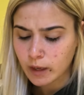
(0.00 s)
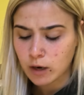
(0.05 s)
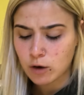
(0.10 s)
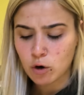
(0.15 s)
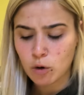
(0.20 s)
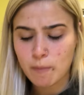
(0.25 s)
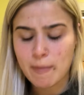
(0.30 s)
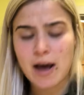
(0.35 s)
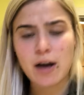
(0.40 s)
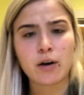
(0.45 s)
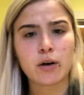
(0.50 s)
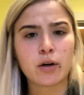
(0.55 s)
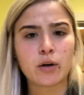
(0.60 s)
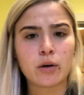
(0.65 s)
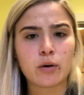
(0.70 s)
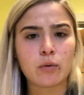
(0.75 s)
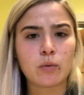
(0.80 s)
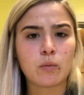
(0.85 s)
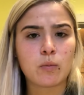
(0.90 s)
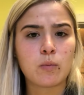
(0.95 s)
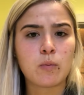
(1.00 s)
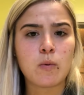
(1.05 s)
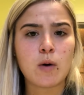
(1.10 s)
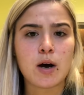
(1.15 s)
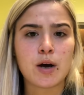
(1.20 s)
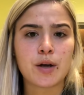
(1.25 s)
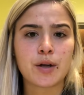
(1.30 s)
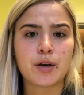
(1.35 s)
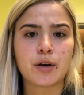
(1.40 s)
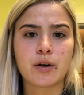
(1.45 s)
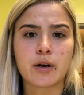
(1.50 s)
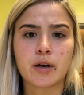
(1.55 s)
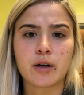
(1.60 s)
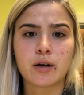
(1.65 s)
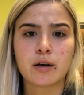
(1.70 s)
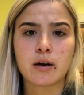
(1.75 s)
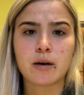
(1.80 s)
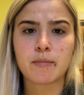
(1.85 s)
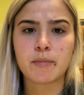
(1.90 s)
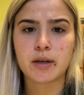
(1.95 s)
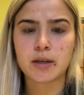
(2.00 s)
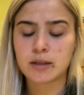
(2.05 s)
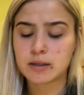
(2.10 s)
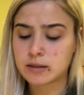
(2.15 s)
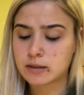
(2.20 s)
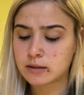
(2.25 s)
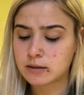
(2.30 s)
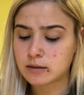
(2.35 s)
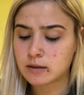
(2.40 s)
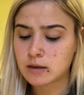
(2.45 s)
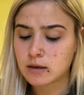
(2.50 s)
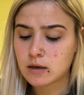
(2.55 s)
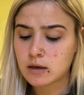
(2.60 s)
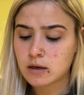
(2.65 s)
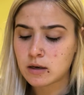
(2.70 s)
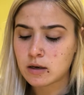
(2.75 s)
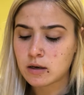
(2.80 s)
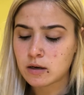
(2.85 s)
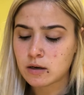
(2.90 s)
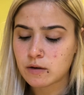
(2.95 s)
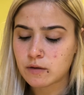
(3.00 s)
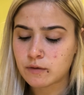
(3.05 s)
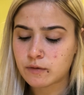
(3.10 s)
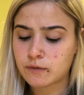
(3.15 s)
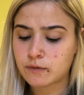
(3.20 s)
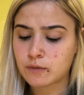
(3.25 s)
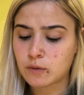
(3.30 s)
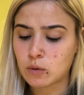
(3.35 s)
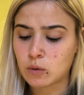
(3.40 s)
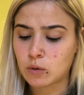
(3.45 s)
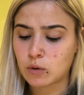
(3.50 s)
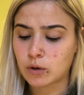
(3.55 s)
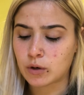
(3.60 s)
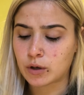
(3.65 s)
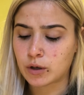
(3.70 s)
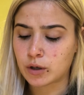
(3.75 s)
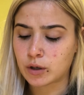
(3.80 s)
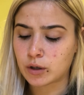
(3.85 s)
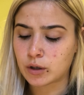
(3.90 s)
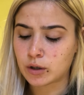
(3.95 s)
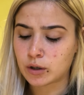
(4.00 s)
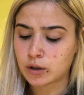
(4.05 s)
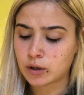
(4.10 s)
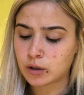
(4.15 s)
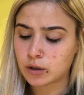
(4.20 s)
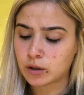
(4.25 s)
no matter what your income is for